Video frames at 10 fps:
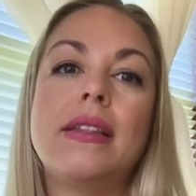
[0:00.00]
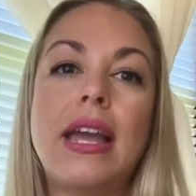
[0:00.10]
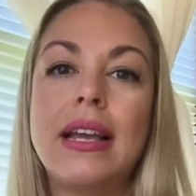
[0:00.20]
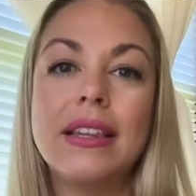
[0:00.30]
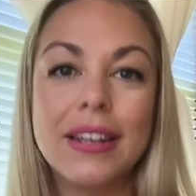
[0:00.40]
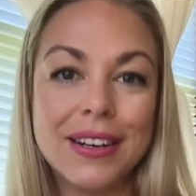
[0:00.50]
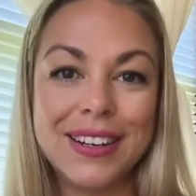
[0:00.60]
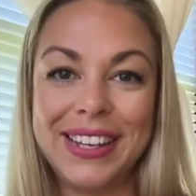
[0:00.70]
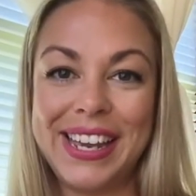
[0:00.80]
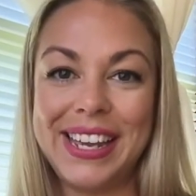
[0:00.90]
Like
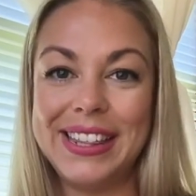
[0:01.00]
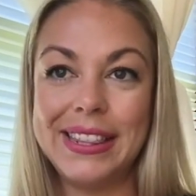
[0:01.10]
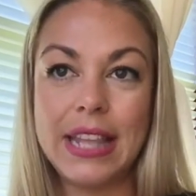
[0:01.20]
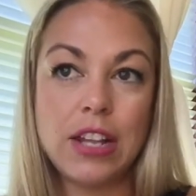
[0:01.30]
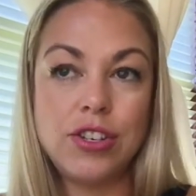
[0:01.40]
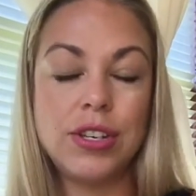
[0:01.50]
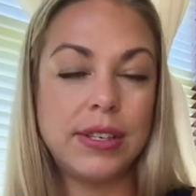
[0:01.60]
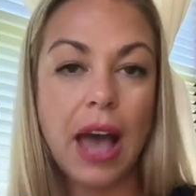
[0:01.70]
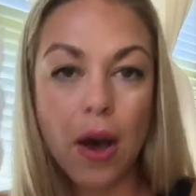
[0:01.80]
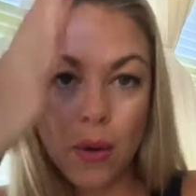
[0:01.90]
literally, that's
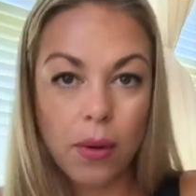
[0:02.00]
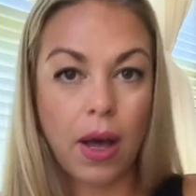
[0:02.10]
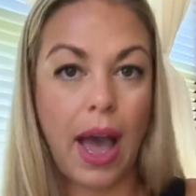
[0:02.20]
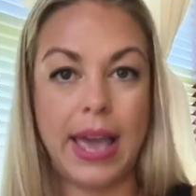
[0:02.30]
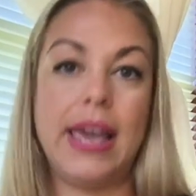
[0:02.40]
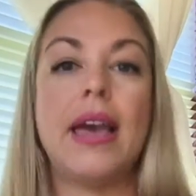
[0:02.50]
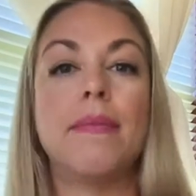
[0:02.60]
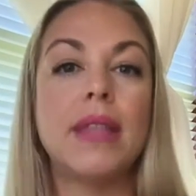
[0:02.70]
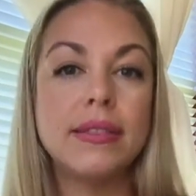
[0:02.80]
just how I am.